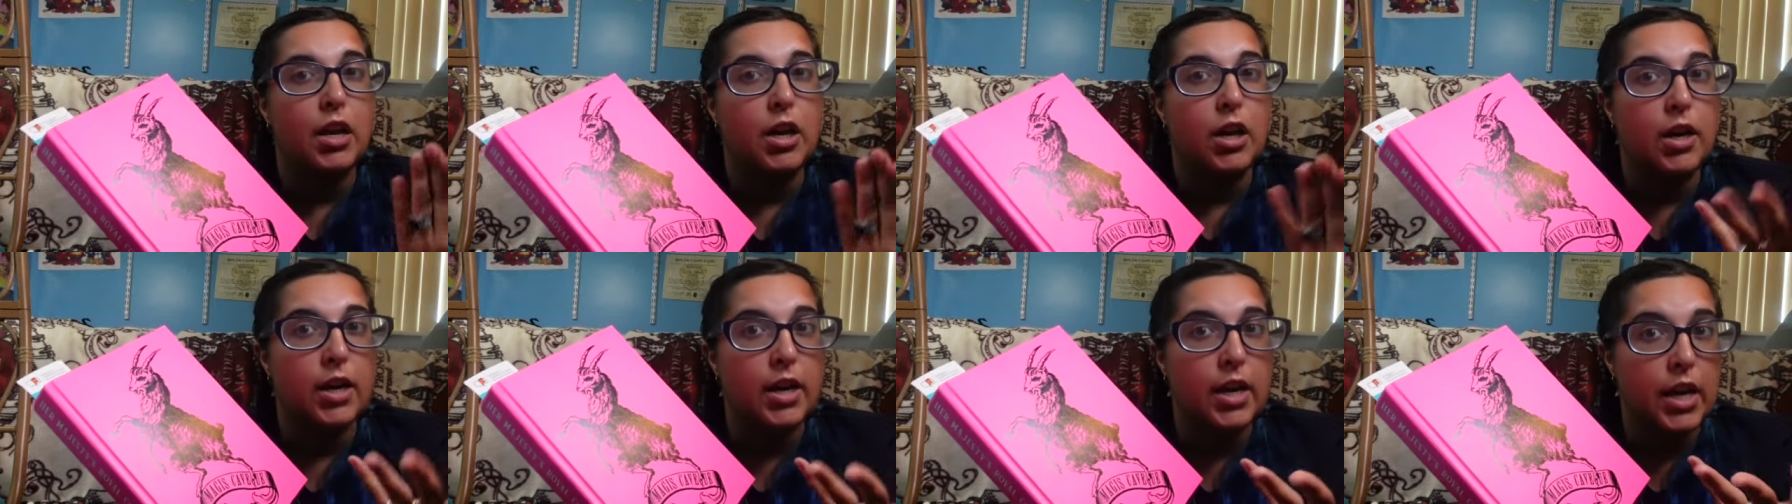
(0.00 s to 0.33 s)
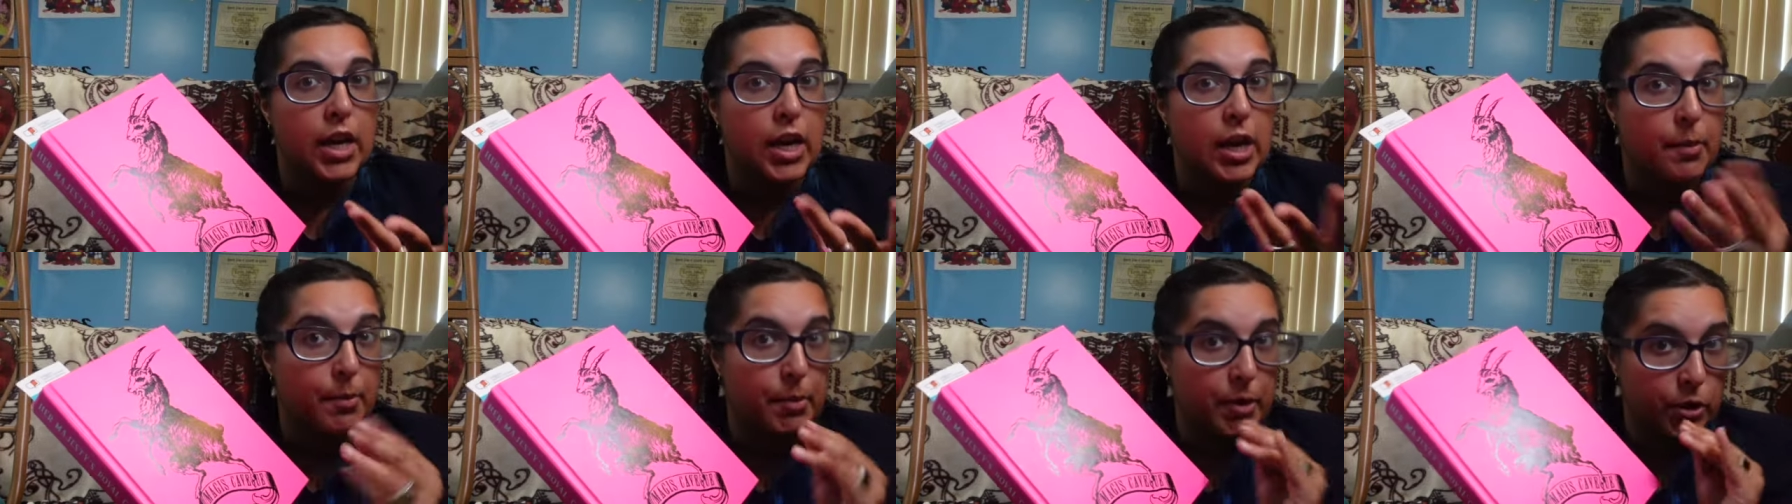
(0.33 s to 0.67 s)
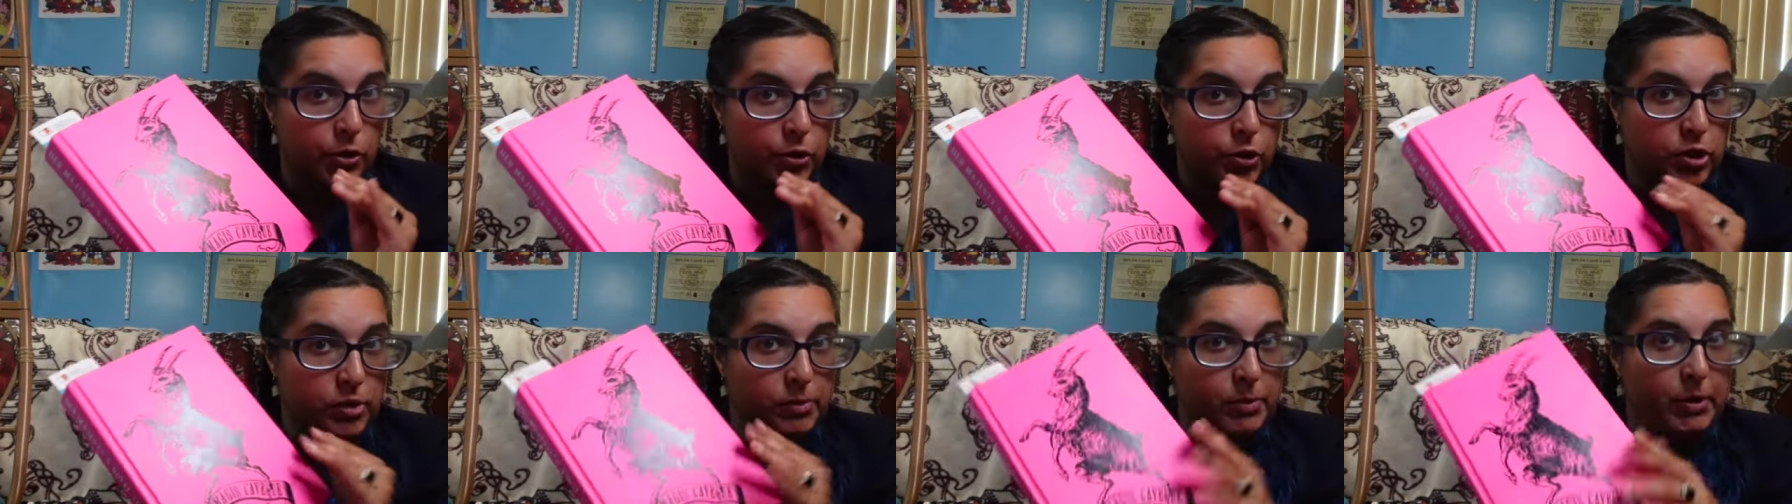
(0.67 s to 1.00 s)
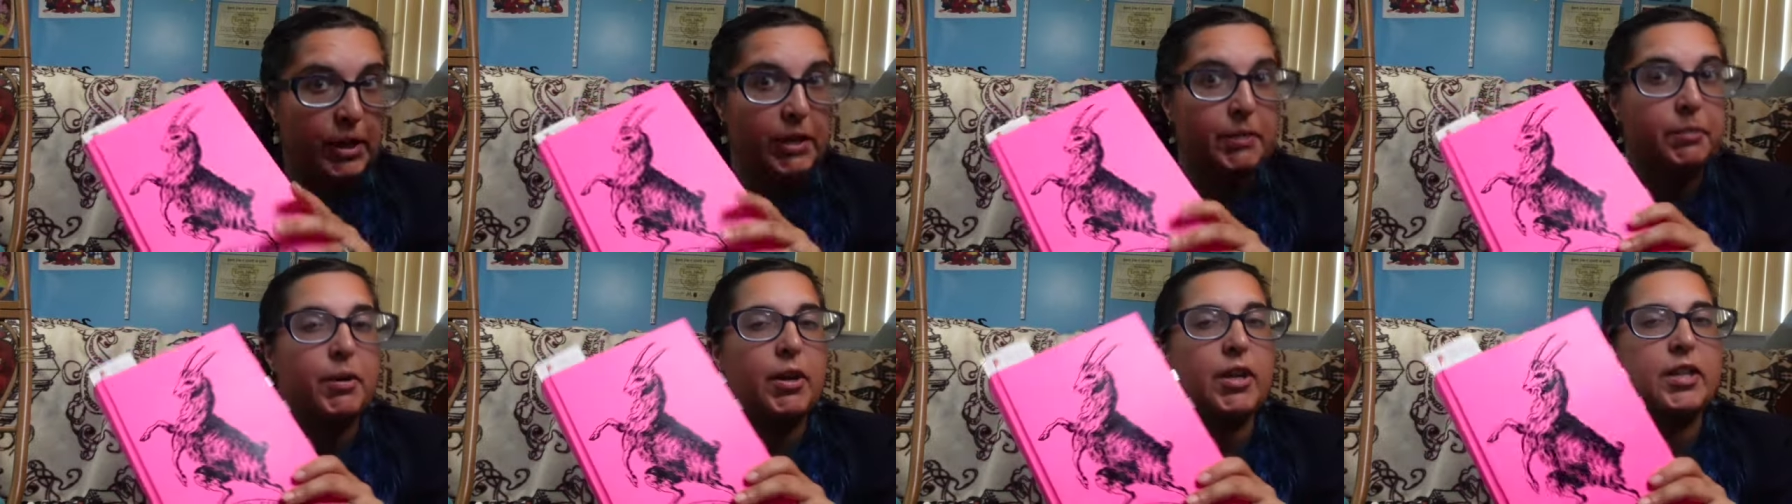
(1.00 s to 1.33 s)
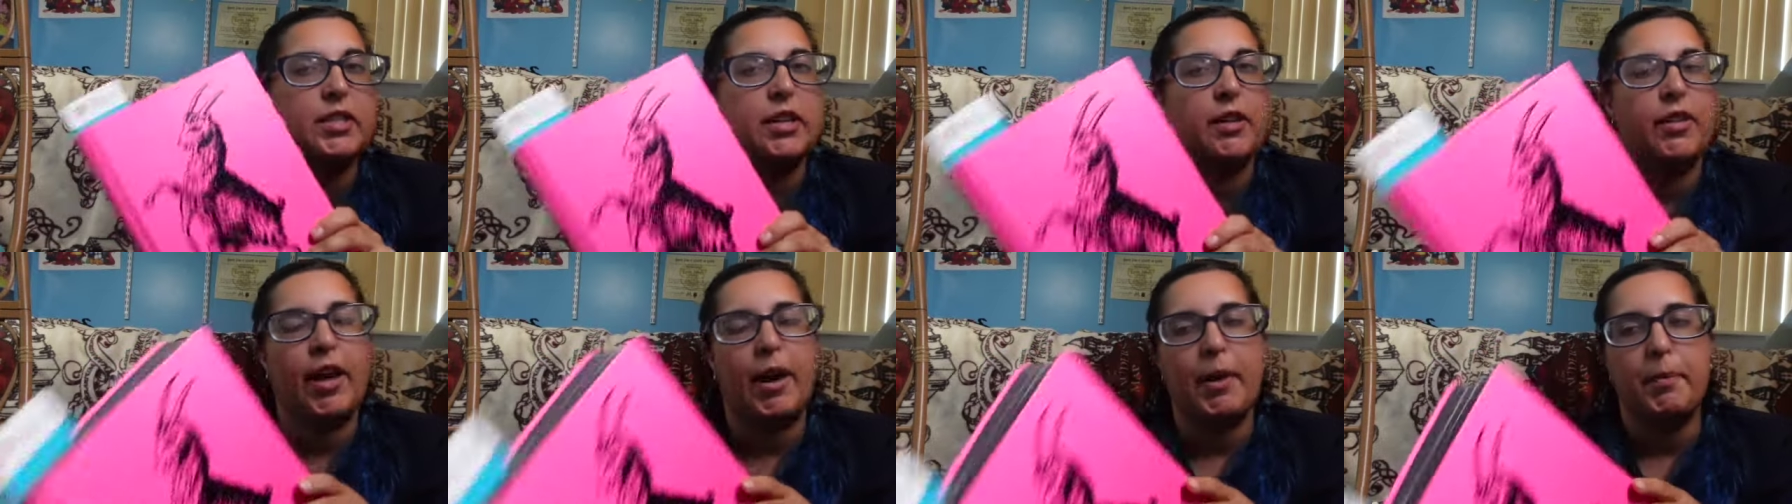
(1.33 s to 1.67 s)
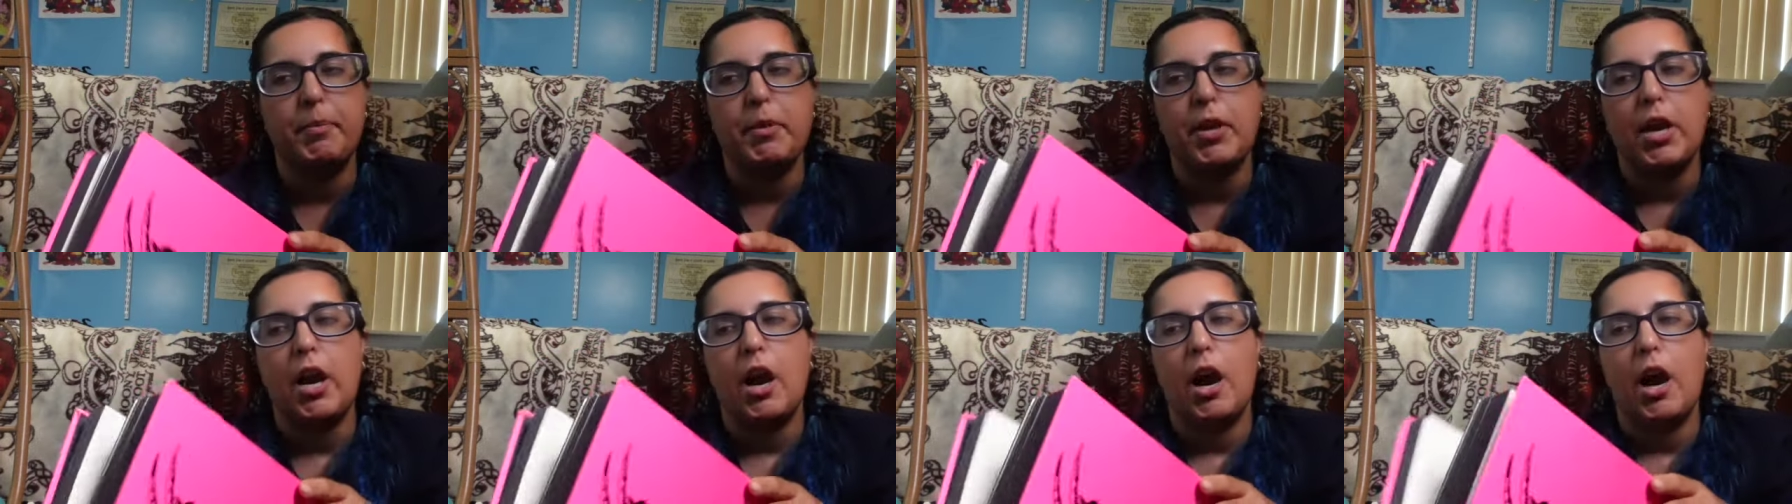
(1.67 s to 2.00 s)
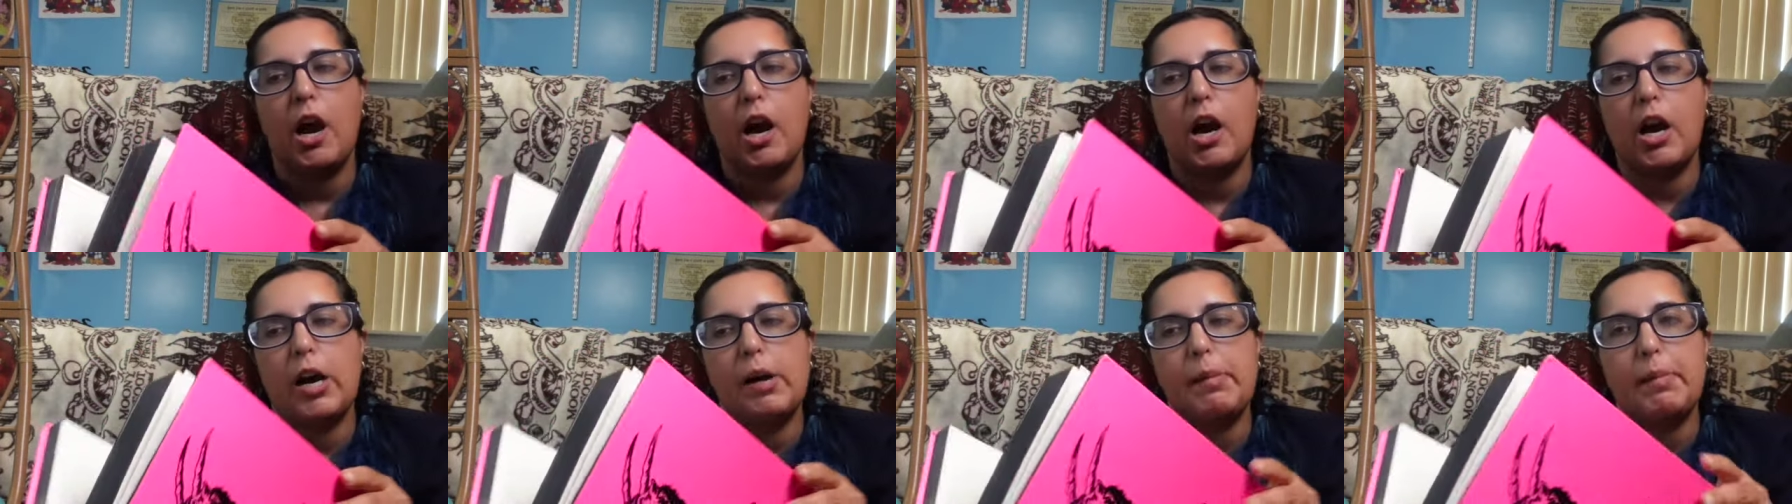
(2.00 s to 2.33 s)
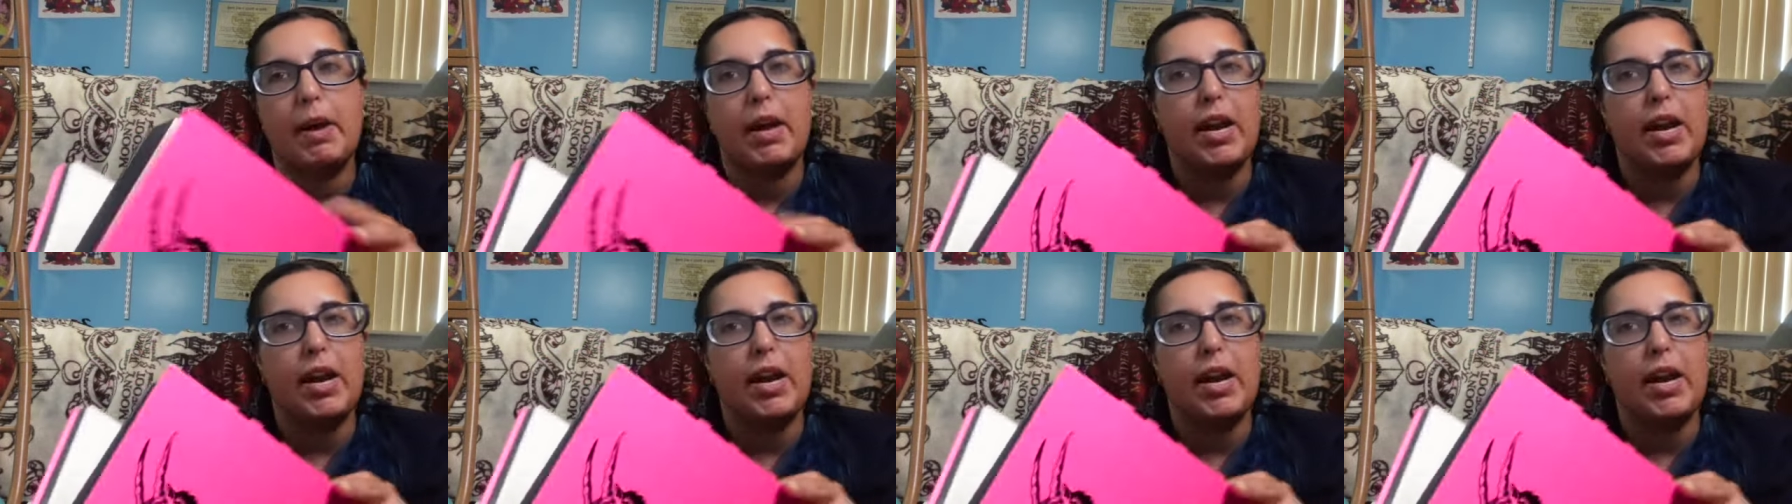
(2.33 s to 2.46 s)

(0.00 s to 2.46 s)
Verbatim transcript: he appears to be. I'll say that. Um,